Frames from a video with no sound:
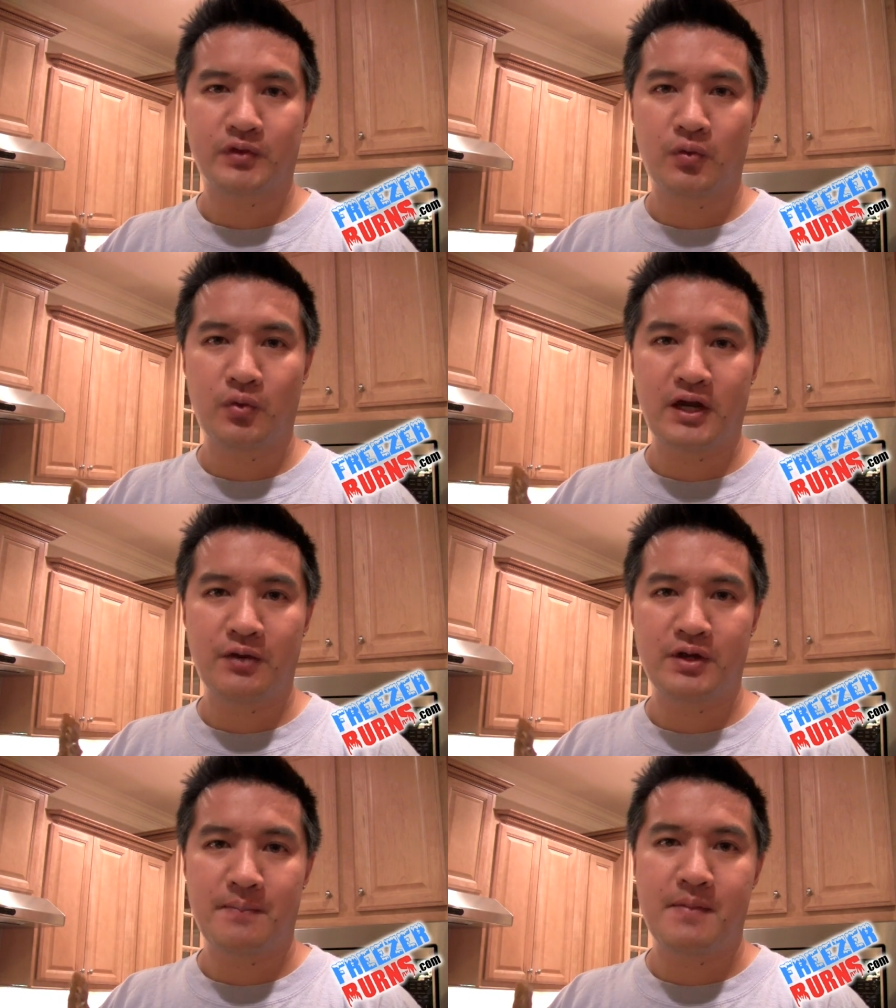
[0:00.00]
what
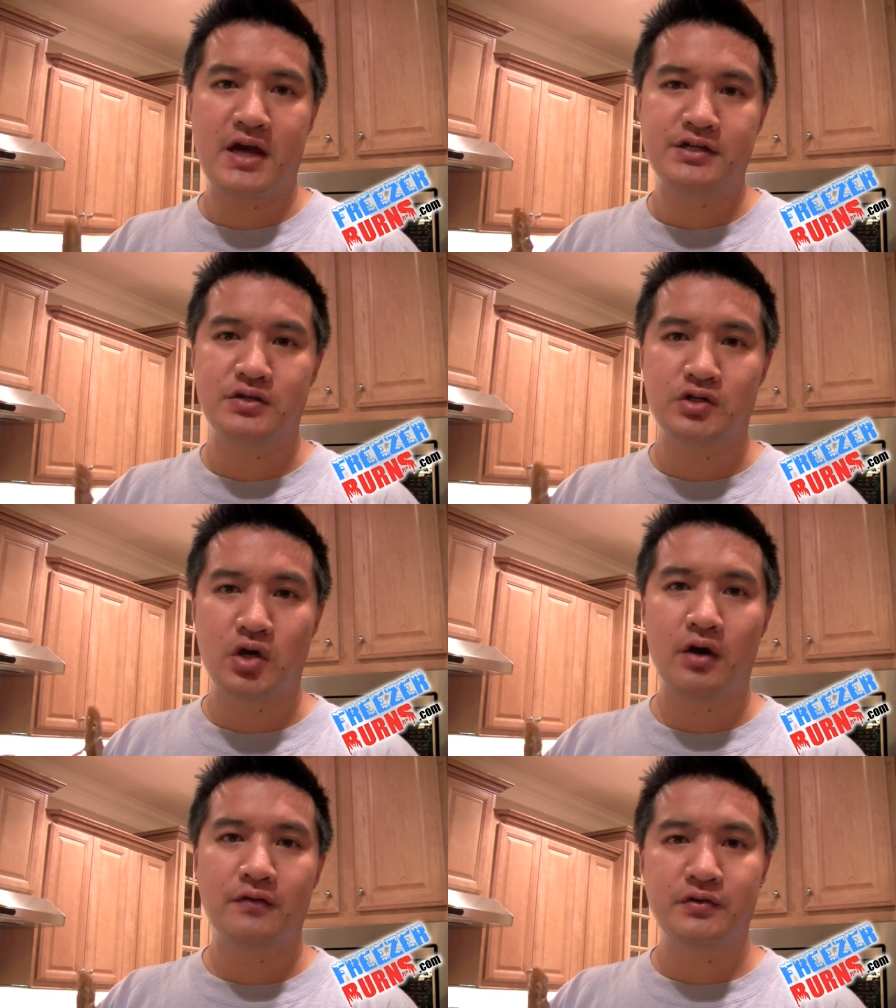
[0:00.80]
I would imagine
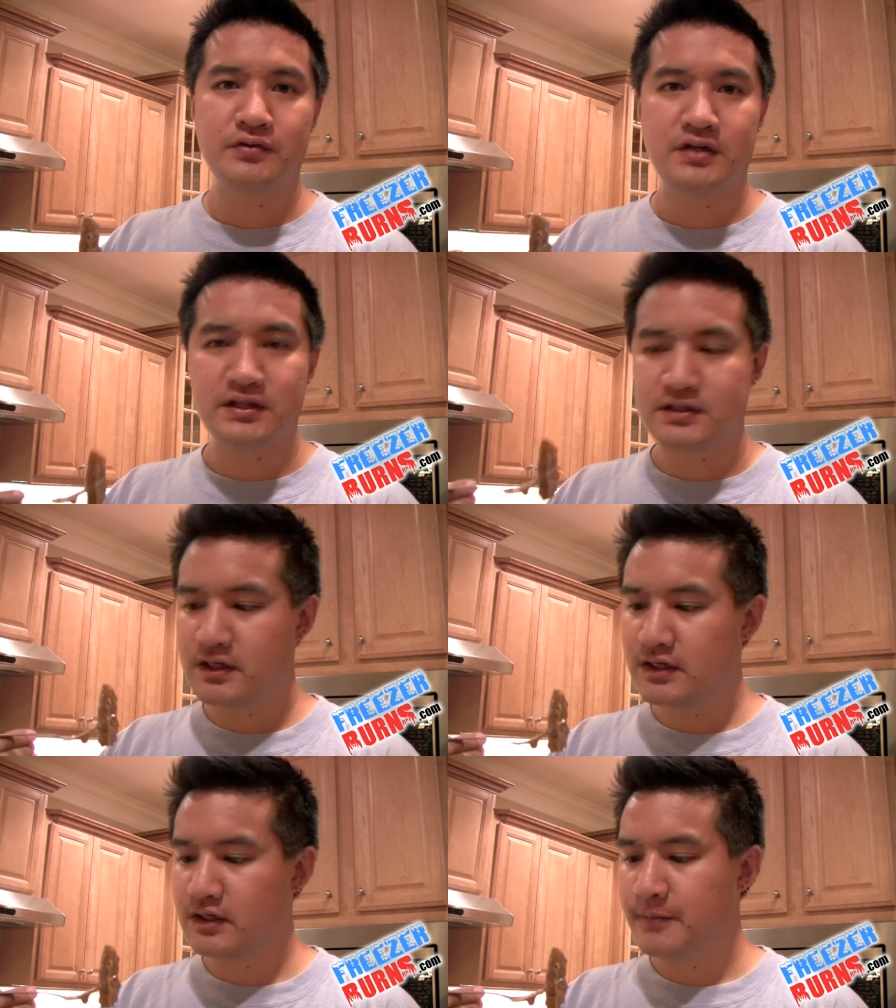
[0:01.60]
dog food tastes
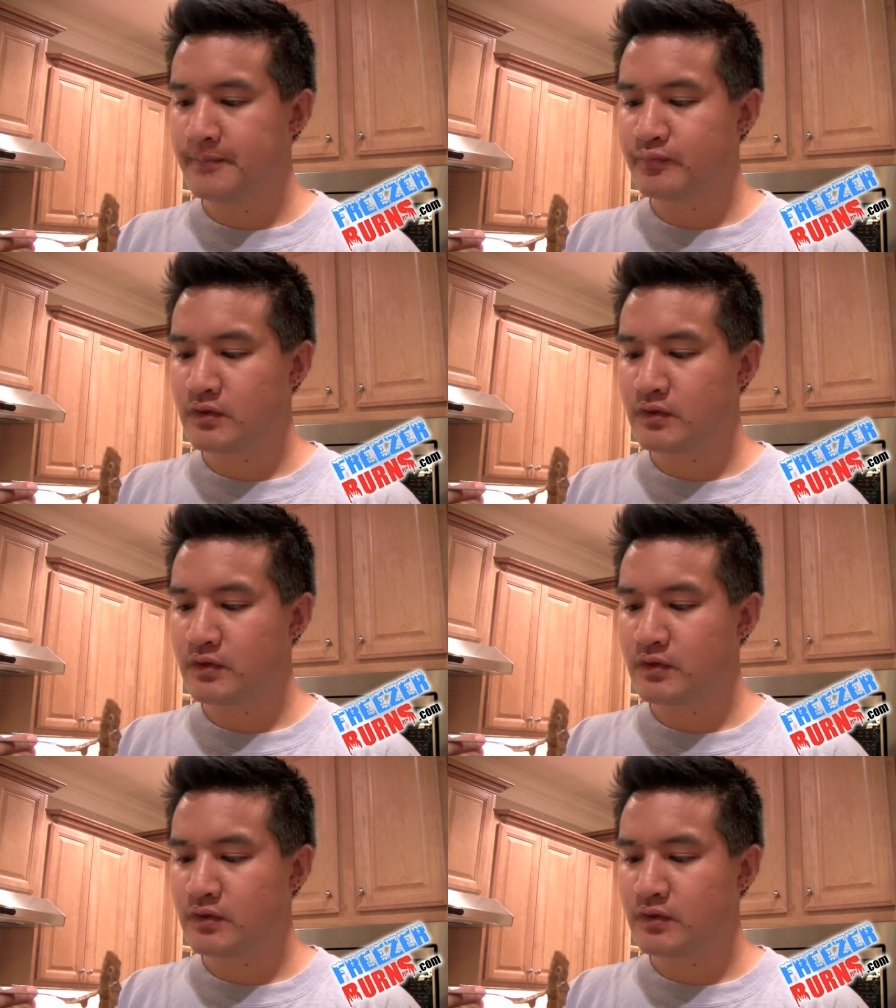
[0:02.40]
like